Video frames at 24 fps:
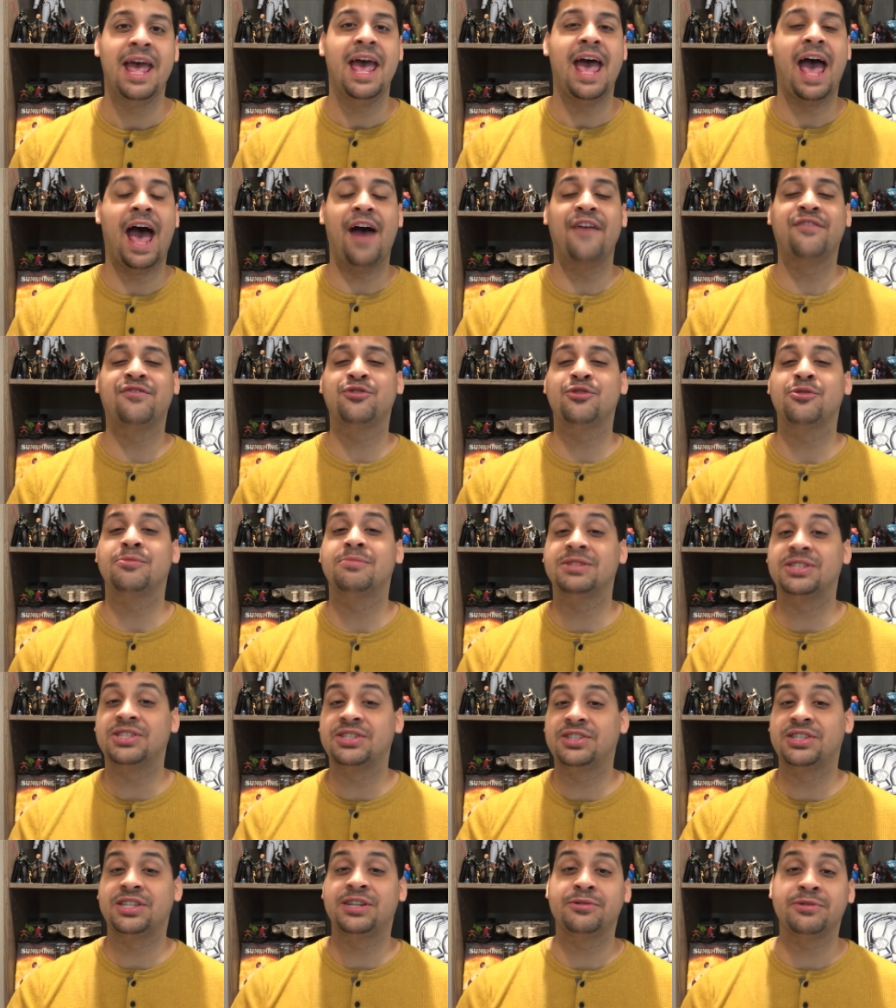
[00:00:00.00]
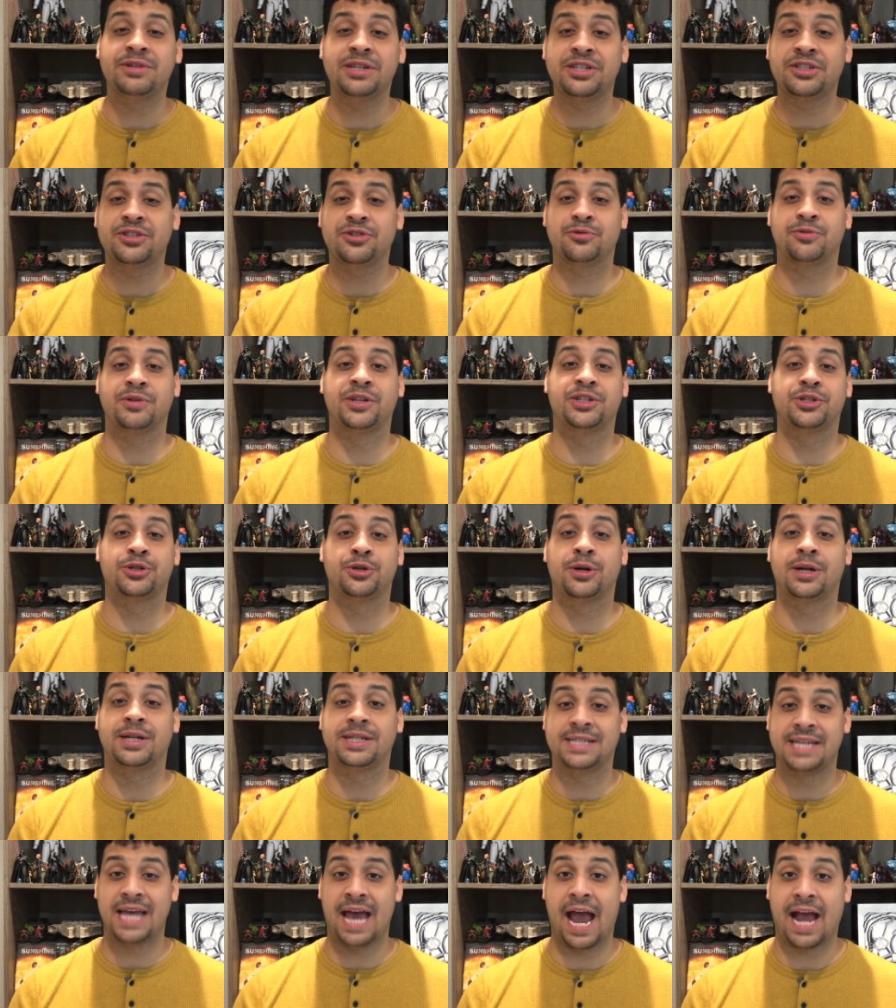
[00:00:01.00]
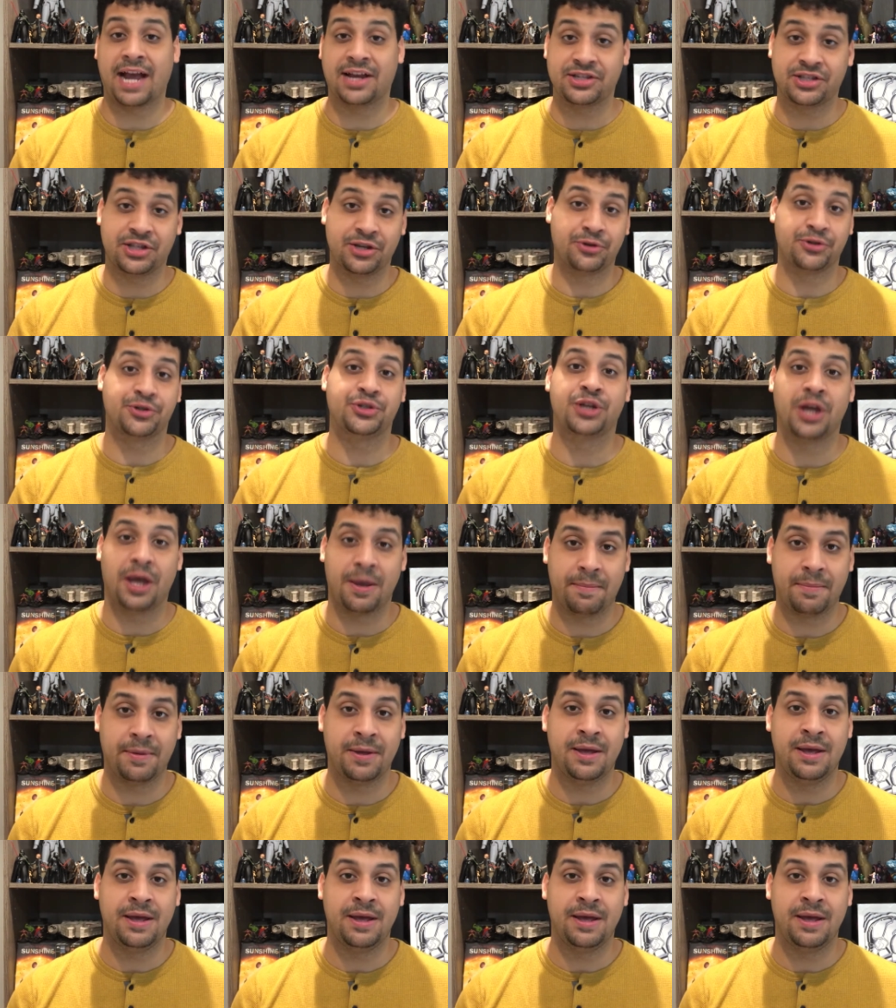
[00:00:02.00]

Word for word: after a mysterious creature attacks their ship.